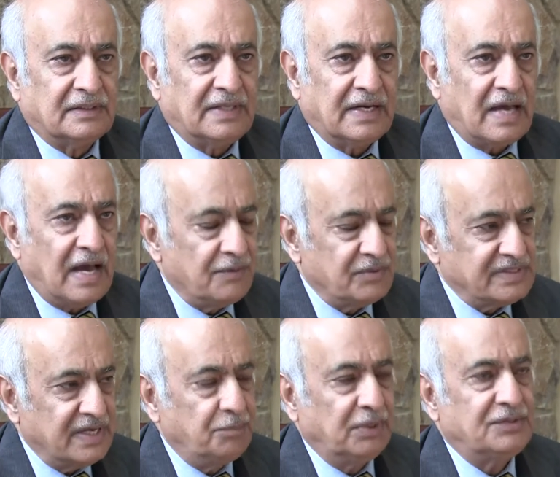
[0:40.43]
that I
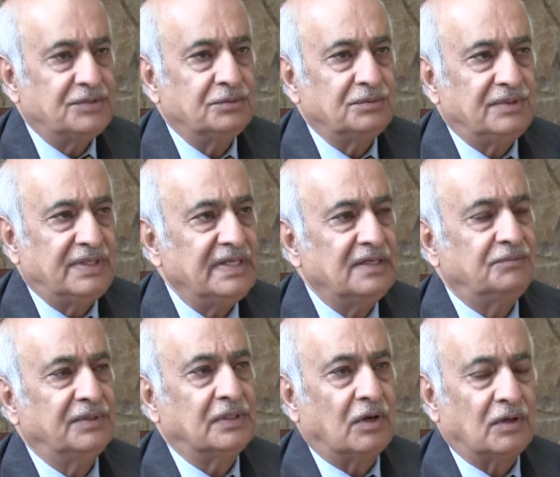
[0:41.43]
was able to deal
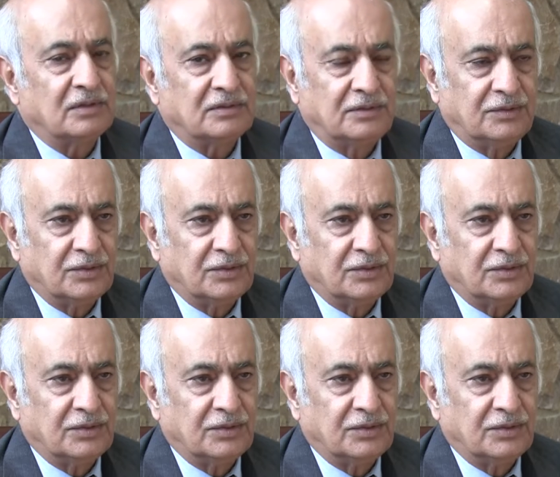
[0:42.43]
with all